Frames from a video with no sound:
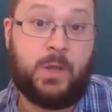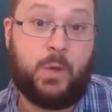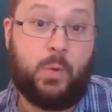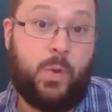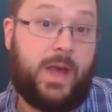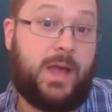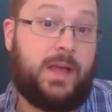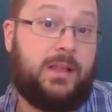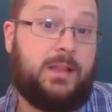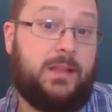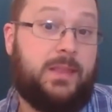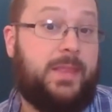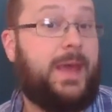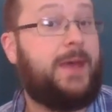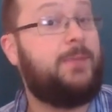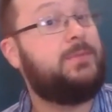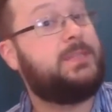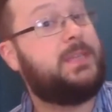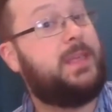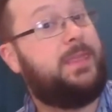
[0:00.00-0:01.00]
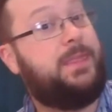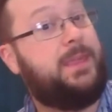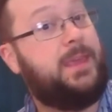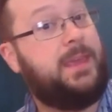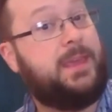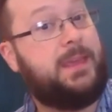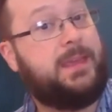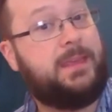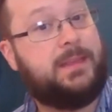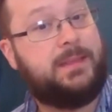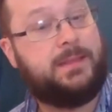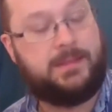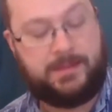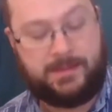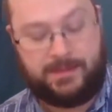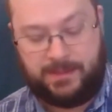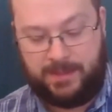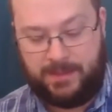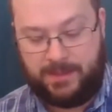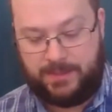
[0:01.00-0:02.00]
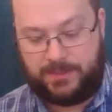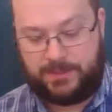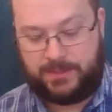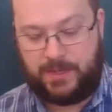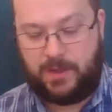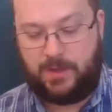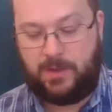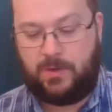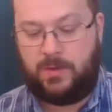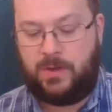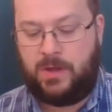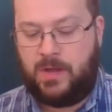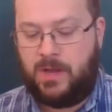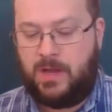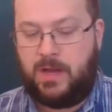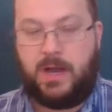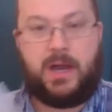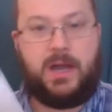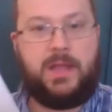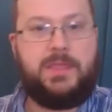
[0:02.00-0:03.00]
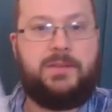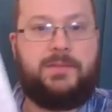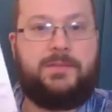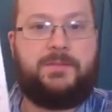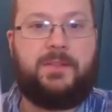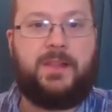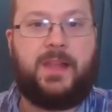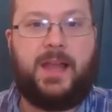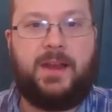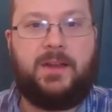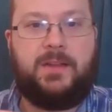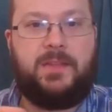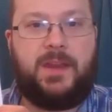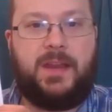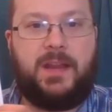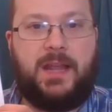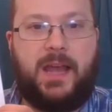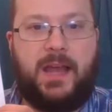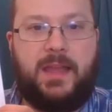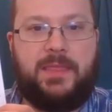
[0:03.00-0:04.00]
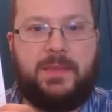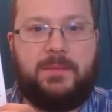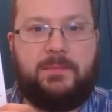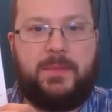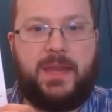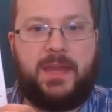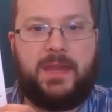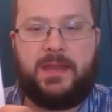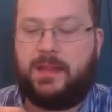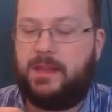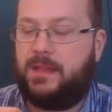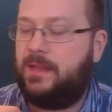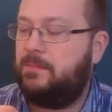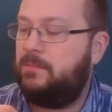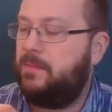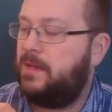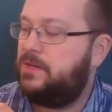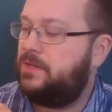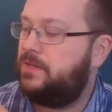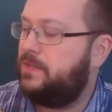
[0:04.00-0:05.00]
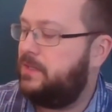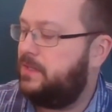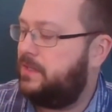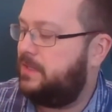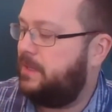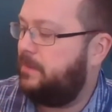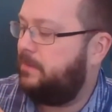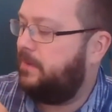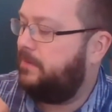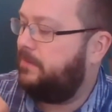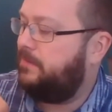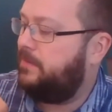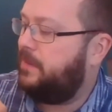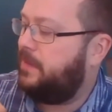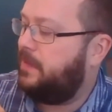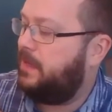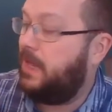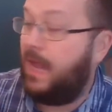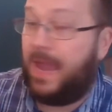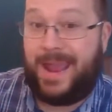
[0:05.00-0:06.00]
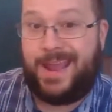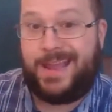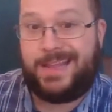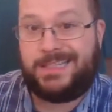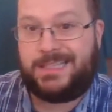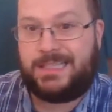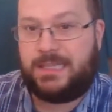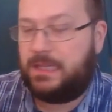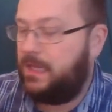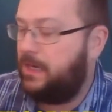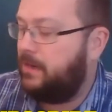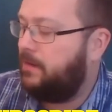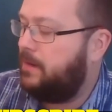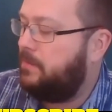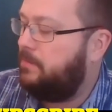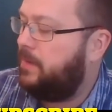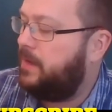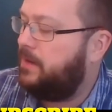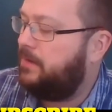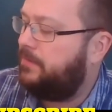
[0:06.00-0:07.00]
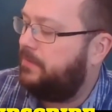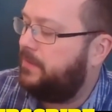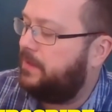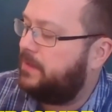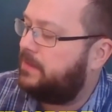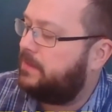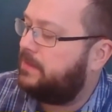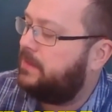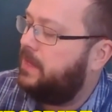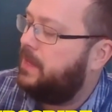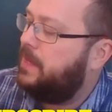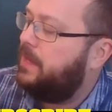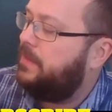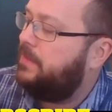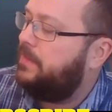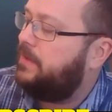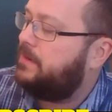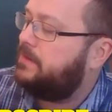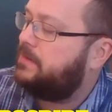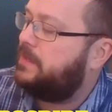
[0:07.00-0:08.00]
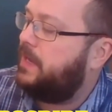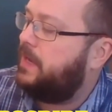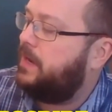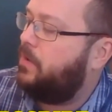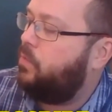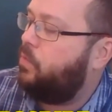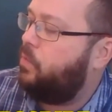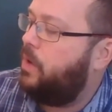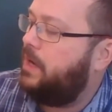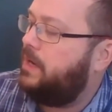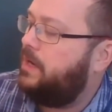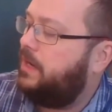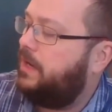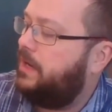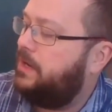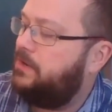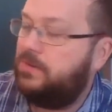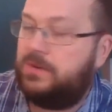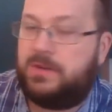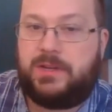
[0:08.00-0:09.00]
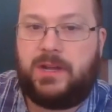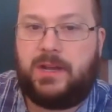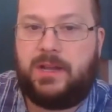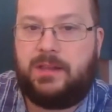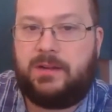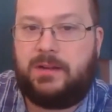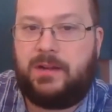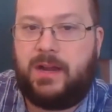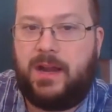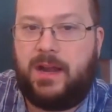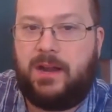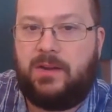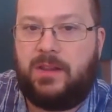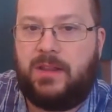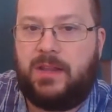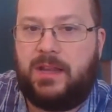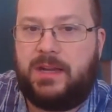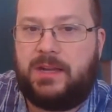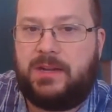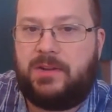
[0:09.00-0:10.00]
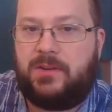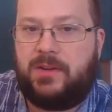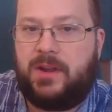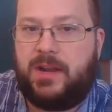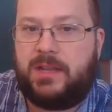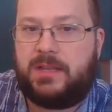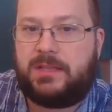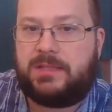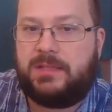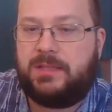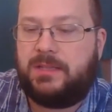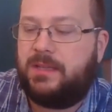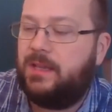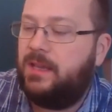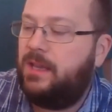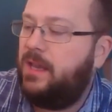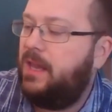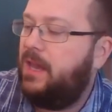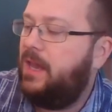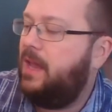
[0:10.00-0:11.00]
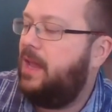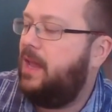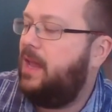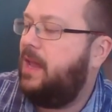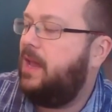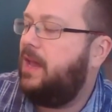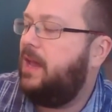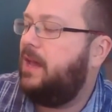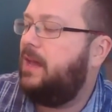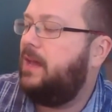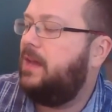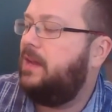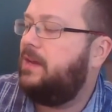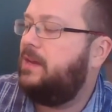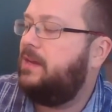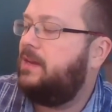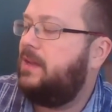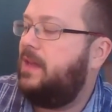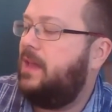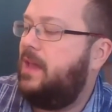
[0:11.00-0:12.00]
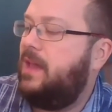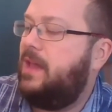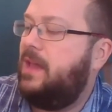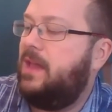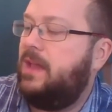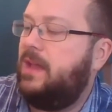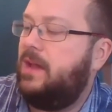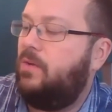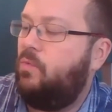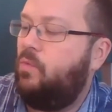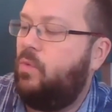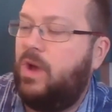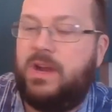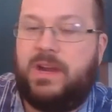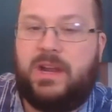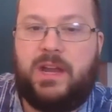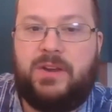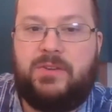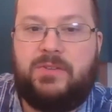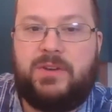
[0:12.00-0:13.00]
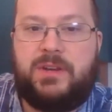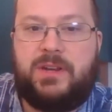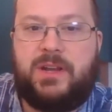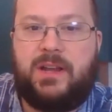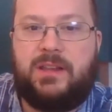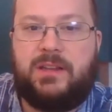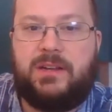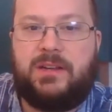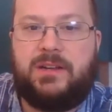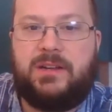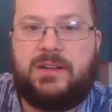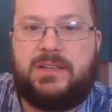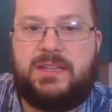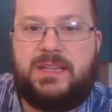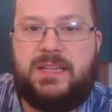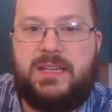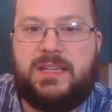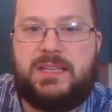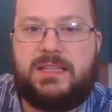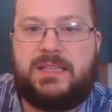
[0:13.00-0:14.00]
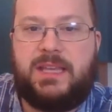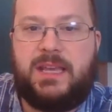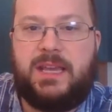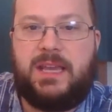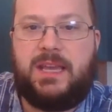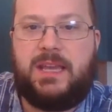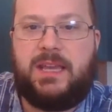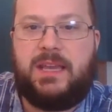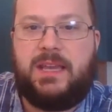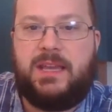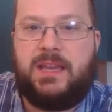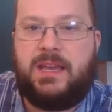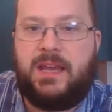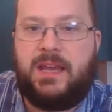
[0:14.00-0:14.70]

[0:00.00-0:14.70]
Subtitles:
Well, that was a thing. So on the flyer that I got in the mail, it mentions some of the ancillary benefits. There's a $100 airline credit and a $100 TSA